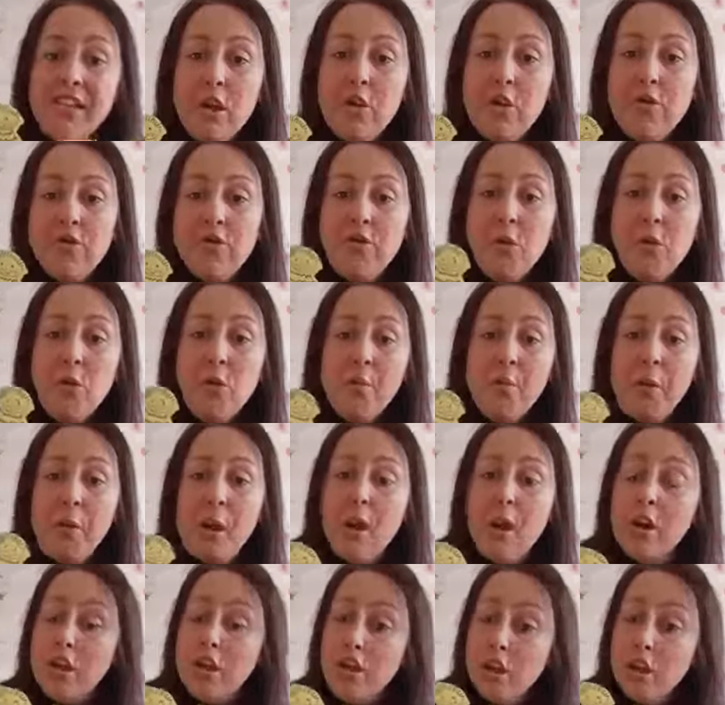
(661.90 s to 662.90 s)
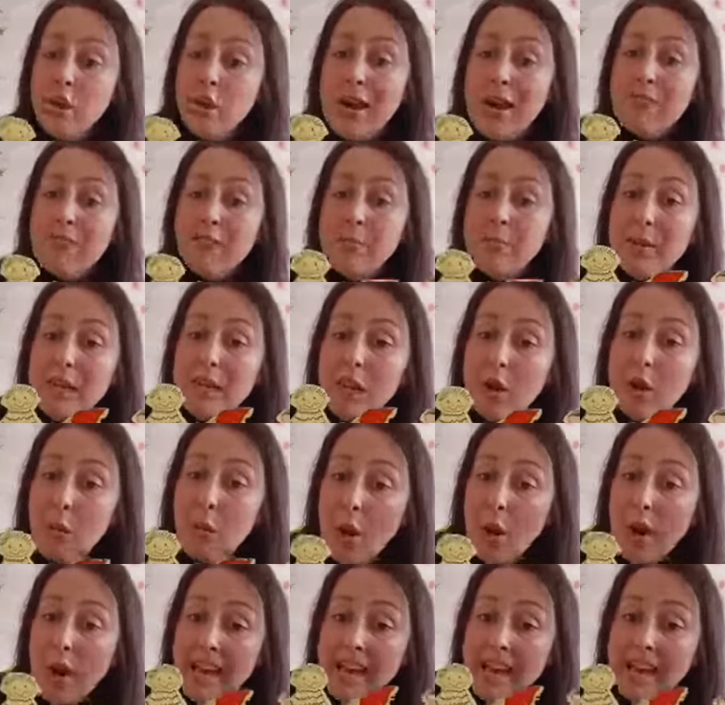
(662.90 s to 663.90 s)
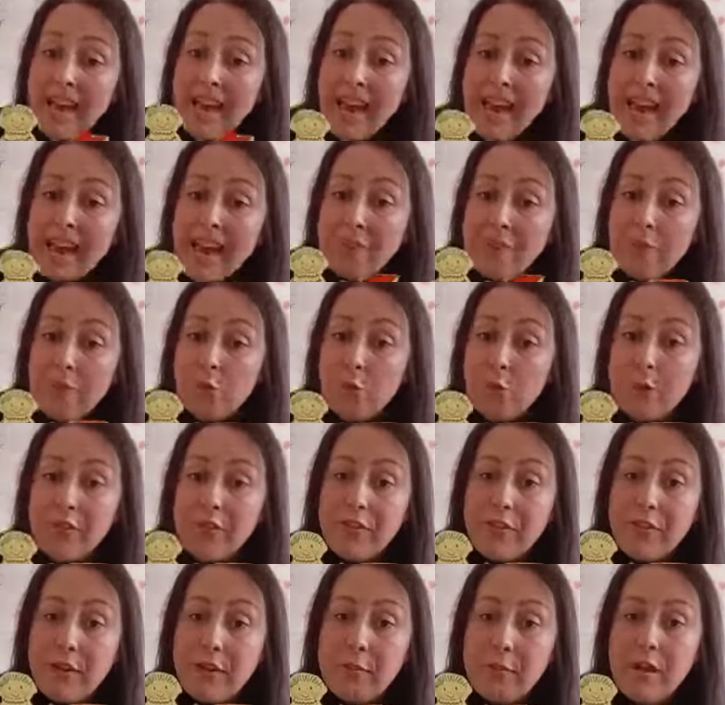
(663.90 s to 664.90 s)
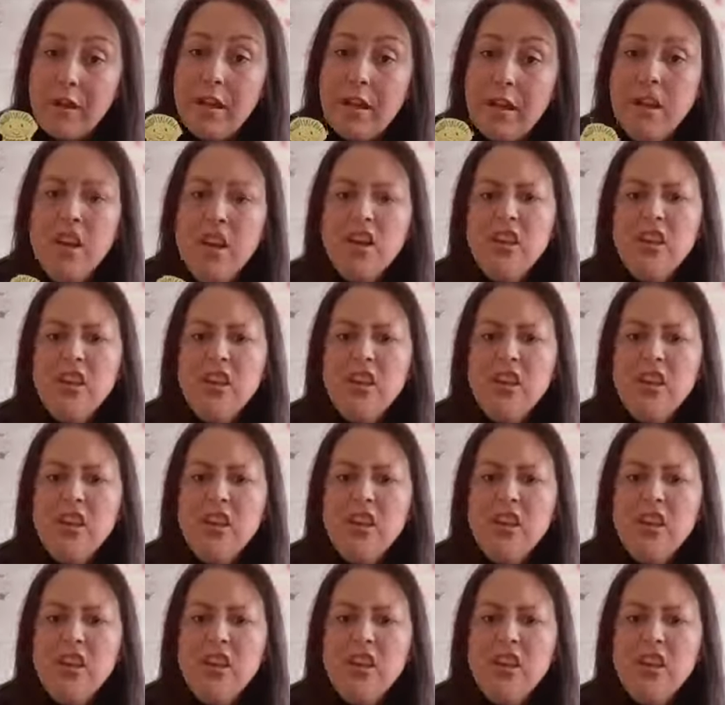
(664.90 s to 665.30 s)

and they don't fall apart. You do have to be quite careful with them.